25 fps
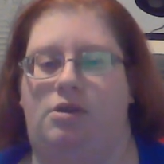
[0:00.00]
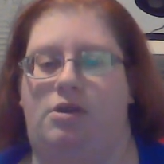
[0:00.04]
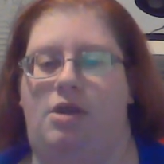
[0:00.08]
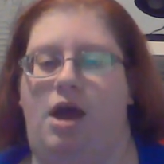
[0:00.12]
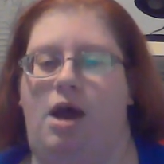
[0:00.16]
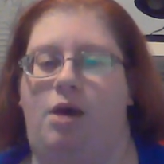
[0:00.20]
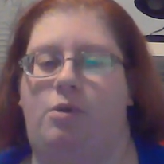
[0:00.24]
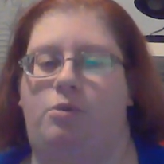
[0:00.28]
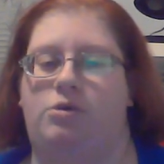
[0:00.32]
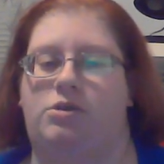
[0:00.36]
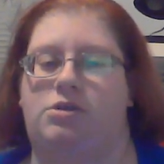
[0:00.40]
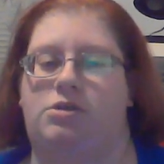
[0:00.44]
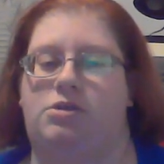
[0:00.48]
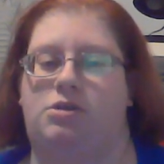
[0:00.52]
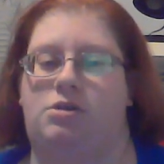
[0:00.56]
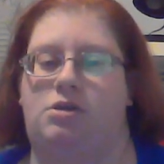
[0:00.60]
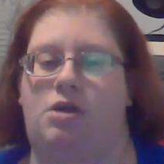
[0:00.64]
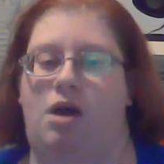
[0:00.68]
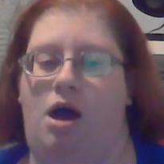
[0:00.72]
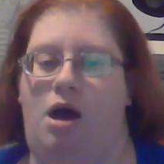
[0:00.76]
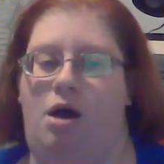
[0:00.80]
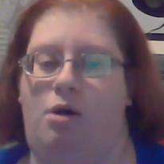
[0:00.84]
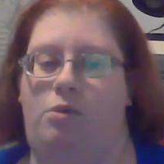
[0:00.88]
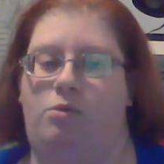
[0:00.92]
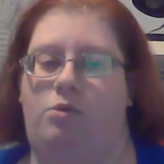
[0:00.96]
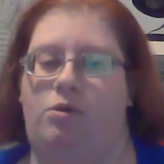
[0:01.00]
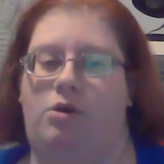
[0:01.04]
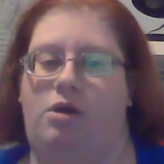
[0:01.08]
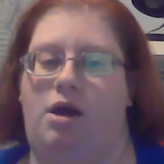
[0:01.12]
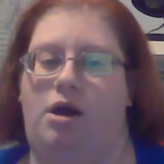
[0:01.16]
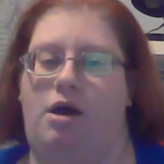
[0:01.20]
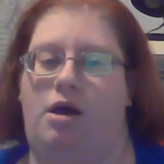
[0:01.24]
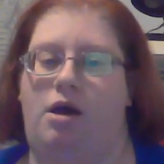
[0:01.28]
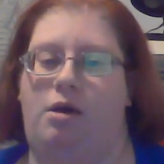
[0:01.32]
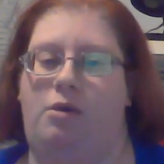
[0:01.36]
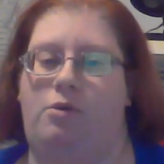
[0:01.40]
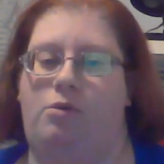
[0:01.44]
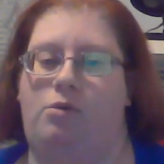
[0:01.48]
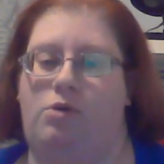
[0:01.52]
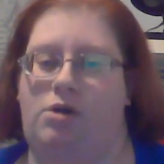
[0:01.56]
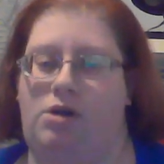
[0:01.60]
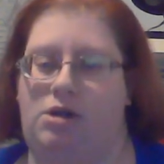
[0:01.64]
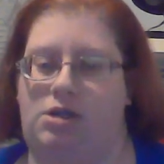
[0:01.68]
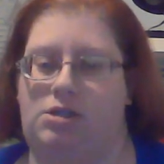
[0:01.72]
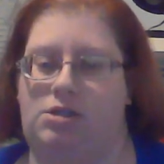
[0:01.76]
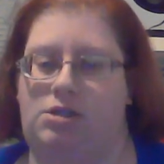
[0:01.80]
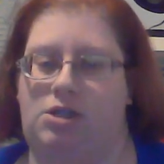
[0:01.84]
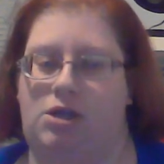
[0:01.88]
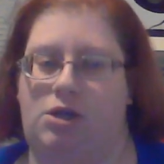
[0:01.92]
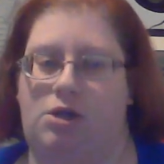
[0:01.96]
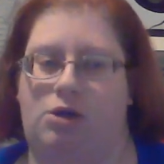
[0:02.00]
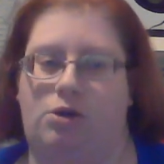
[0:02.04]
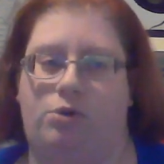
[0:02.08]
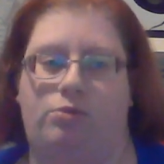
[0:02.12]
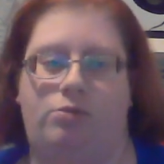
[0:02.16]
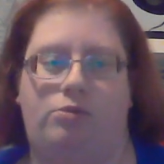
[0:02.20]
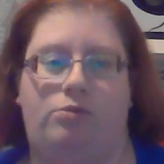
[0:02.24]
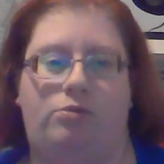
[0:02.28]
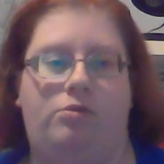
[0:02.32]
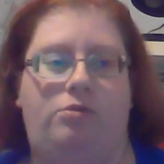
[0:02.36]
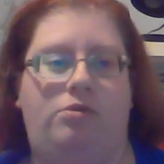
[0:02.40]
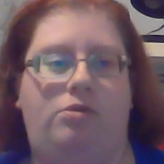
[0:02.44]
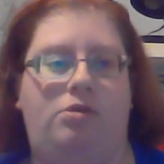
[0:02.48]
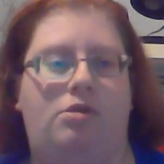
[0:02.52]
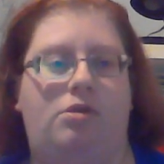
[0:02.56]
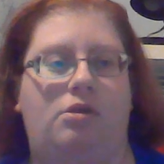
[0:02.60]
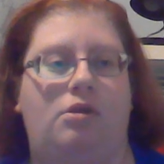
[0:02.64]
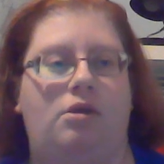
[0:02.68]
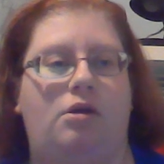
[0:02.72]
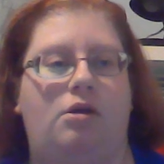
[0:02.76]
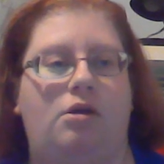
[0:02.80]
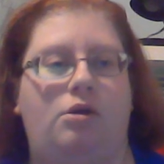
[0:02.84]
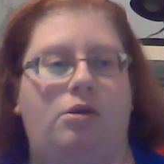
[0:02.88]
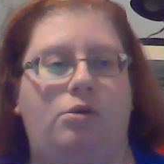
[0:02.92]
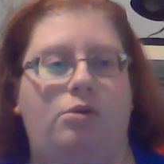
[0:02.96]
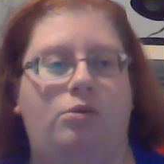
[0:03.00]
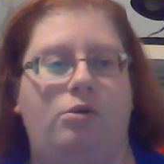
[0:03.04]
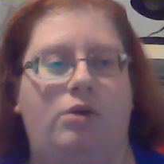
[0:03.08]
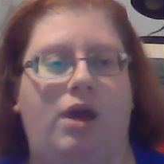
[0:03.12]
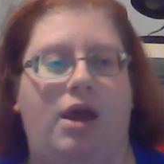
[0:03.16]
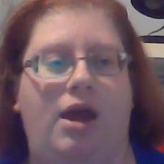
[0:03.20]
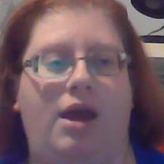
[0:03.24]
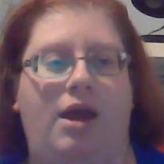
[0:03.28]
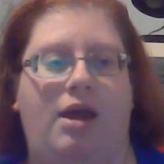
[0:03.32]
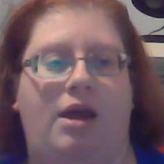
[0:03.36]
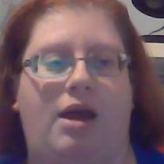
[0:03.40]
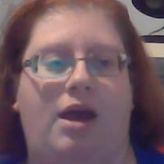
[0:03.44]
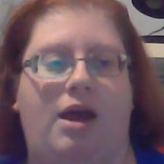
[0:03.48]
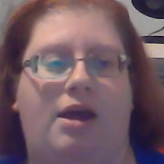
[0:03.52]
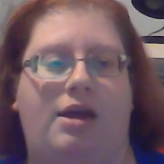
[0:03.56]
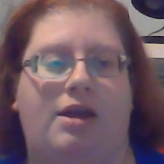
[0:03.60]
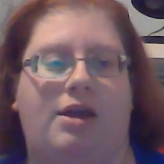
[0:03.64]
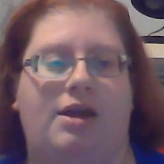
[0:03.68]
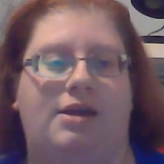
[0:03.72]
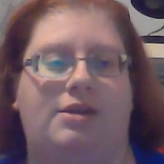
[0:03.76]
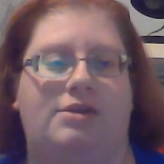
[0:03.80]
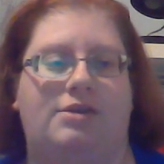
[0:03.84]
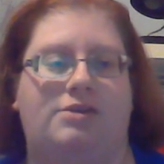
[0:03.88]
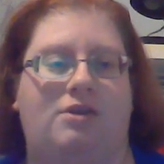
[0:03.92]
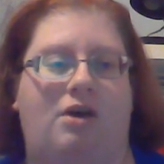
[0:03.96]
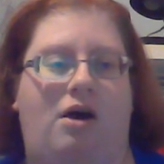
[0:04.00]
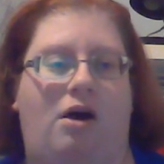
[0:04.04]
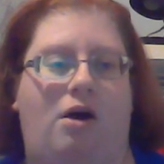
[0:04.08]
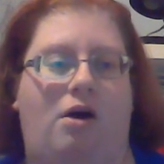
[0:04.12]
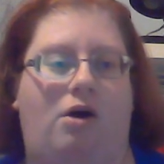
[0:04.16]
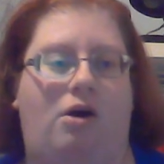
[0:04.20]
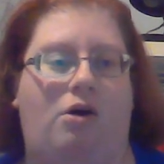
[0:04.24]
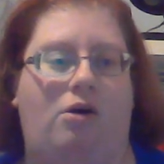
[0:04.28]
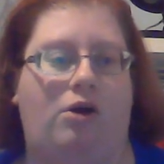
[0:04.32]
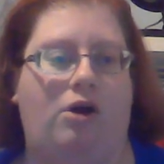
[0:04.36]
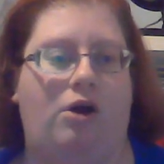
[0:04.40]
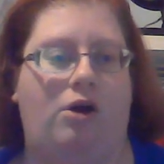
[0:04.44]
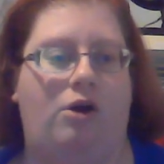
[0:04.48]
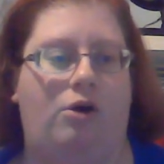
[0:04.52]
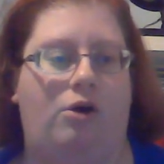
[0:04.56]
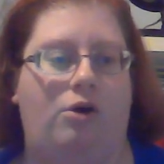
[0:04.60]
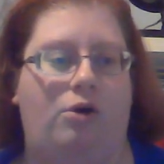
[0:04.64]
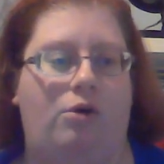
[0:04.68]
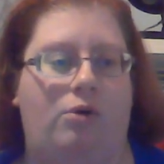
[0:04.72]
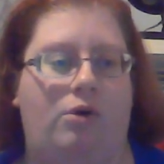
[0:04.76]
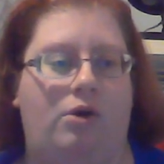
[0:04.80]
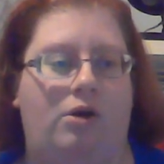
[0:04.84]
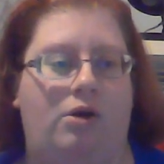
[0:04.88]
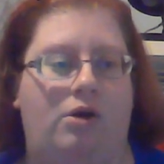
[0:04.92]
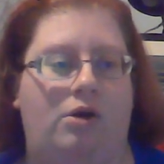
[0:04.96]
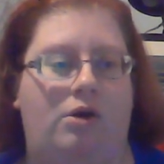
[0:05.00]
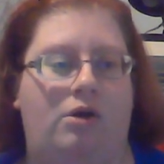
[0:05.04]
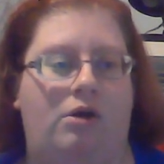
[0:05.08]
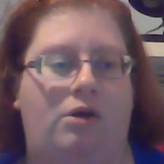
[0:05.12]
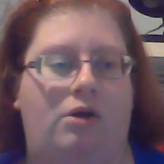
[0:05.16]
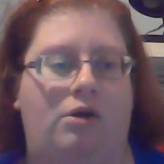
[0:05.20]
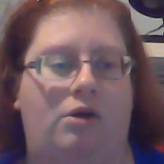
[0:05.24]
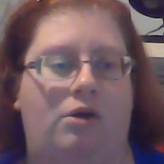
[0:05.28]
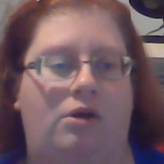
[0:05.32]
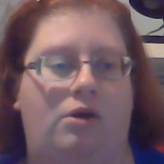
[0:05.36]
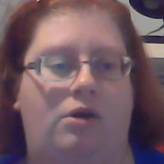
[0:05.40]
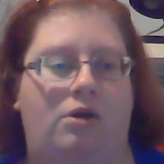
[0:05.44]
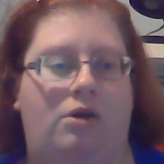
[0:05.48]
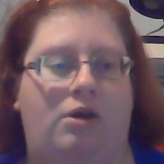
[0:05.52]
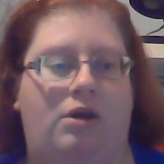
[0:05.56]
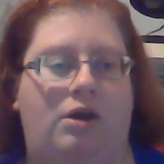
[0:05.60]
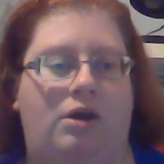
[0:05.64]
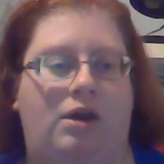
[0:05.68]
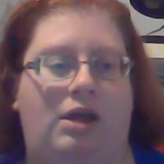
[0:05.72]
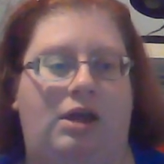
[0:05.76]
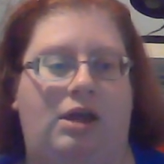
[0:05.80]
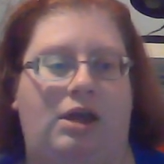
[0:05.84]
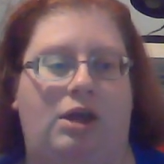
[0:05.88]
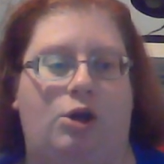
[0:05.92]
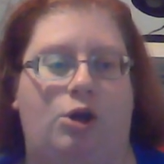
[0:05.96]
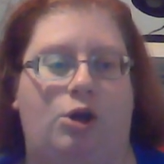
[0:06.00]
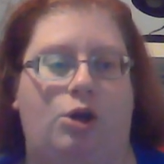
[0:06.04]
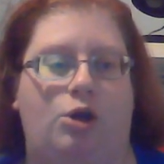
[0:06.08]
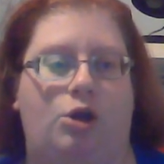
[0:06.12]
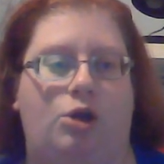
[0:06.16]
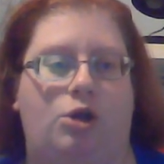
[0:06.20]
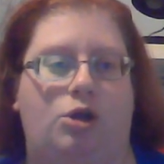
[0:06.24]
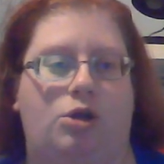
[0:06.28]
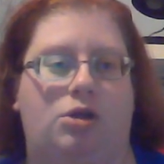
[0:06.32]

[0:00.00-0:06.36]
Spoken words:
That was not what I wanted to do. Okay, I guess I'll go here.